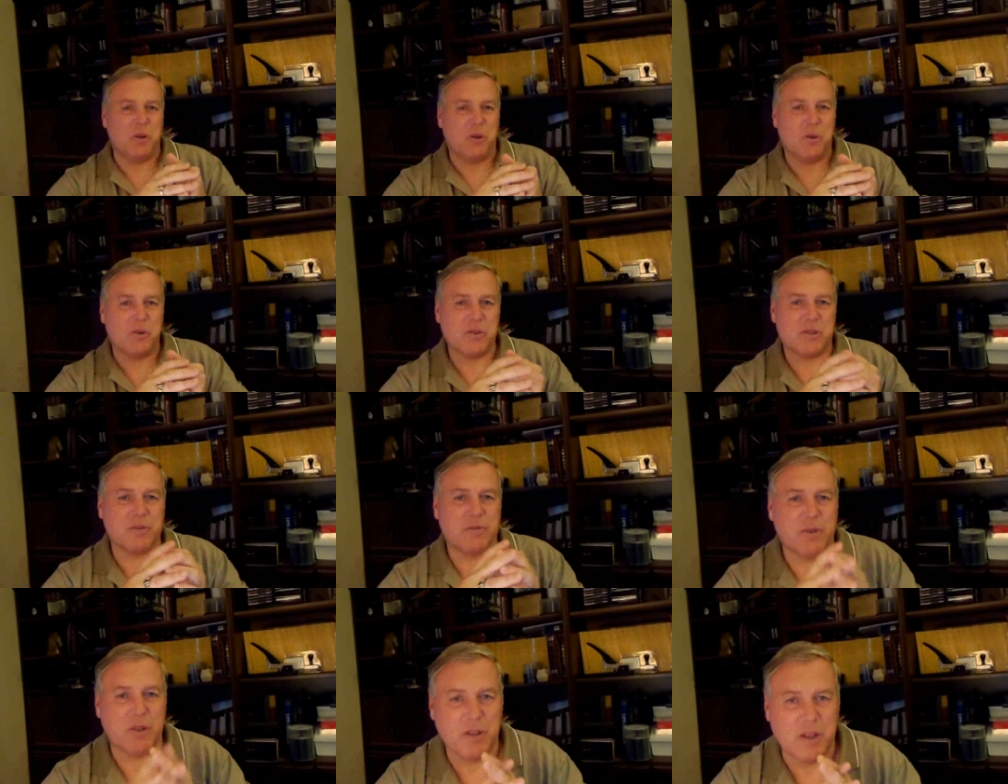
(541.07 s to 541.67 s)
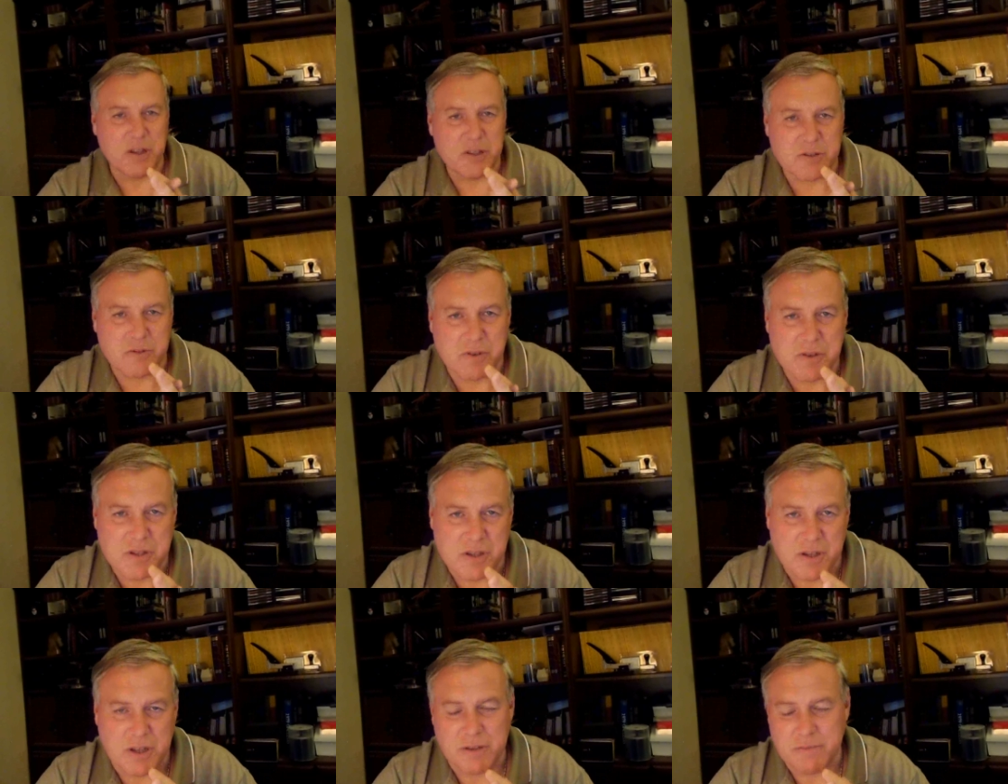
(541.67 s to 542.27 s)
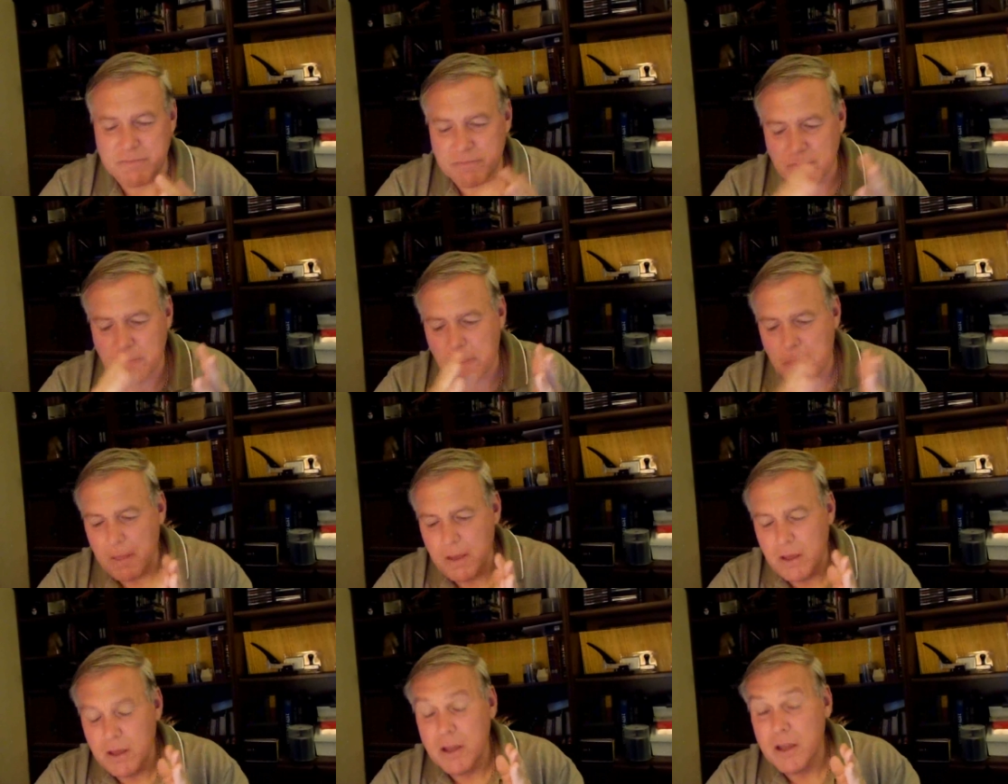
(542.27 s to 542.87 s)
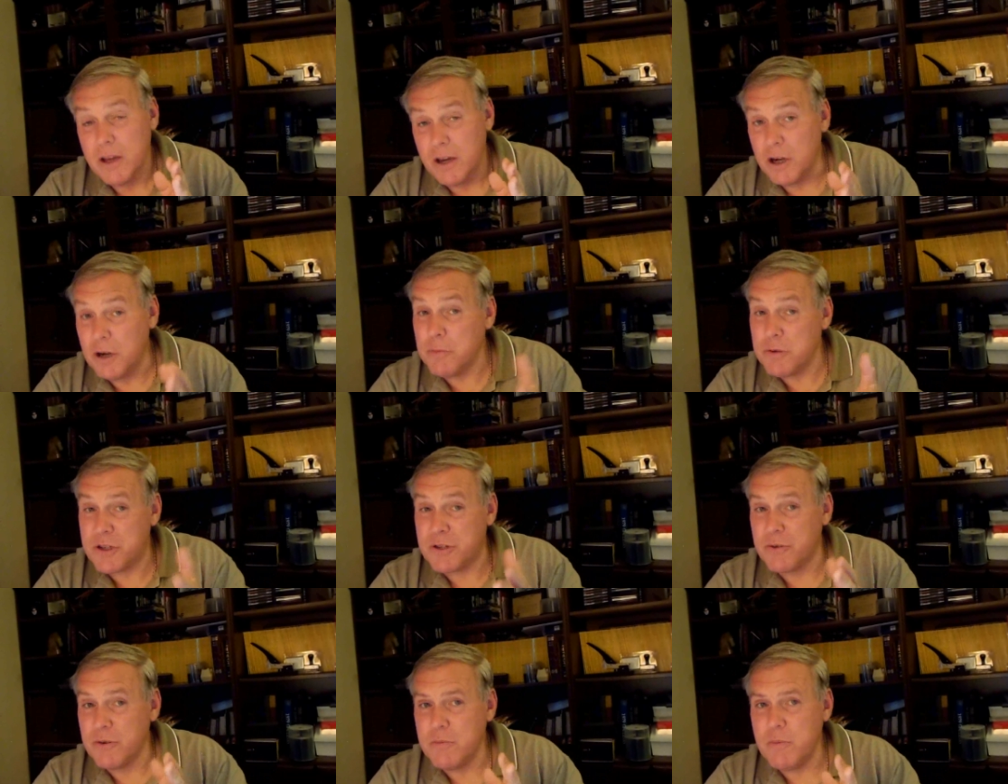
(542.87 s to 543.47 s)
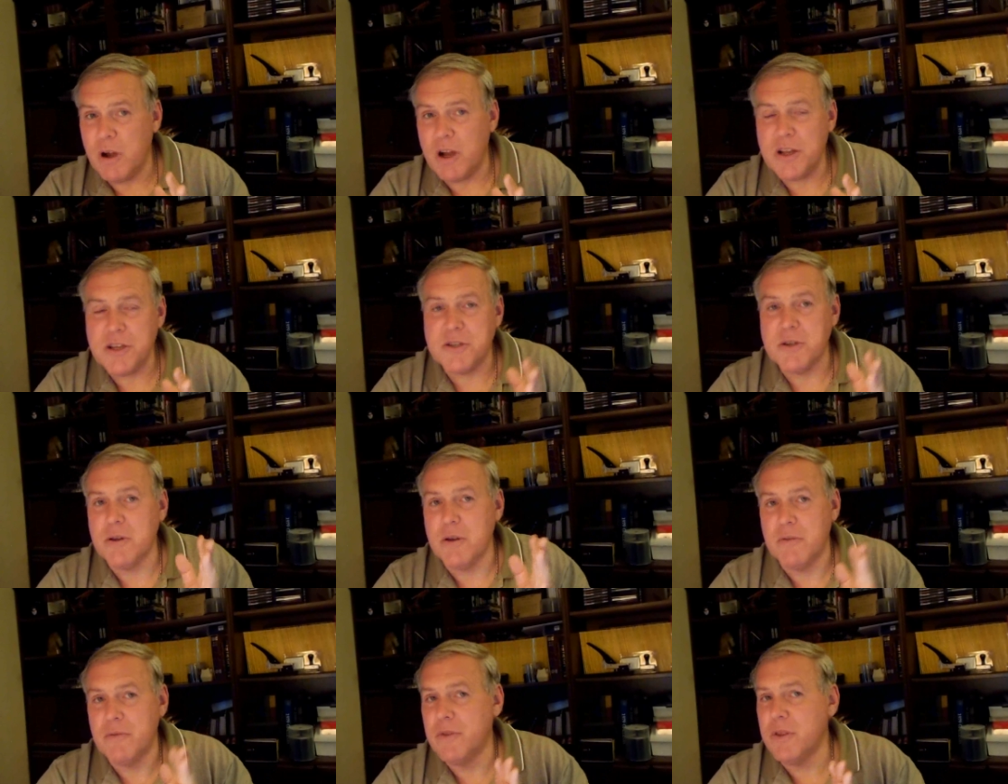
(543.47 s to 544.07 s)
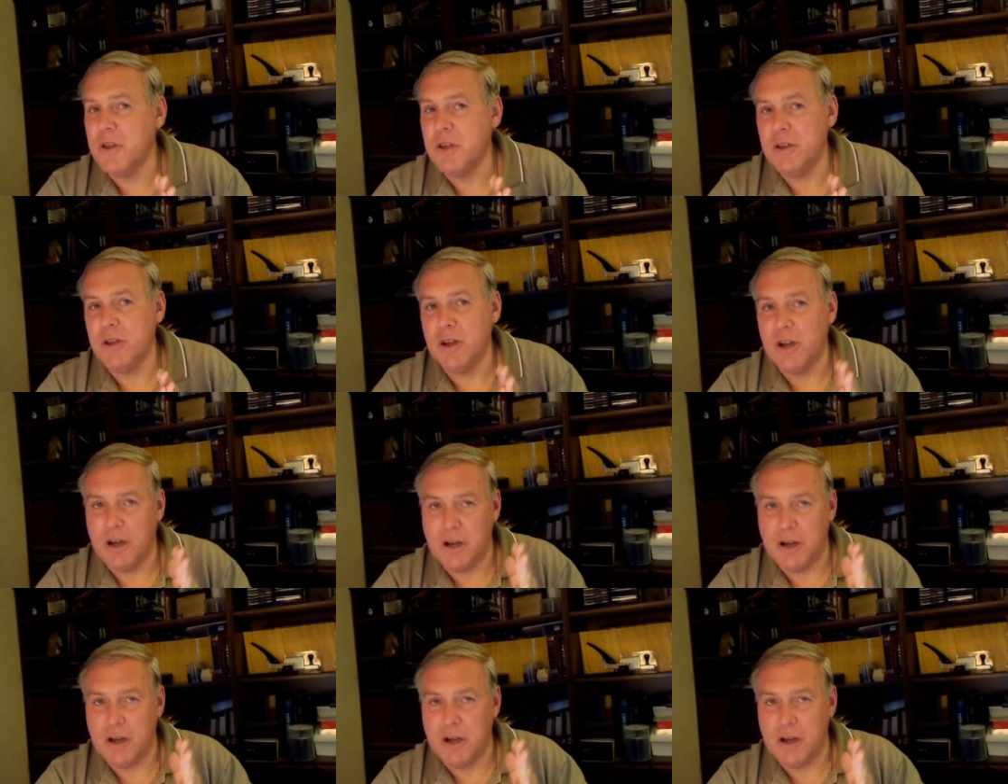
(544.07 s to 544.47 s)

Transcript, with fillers: poles of electricity. It almost reminds you of the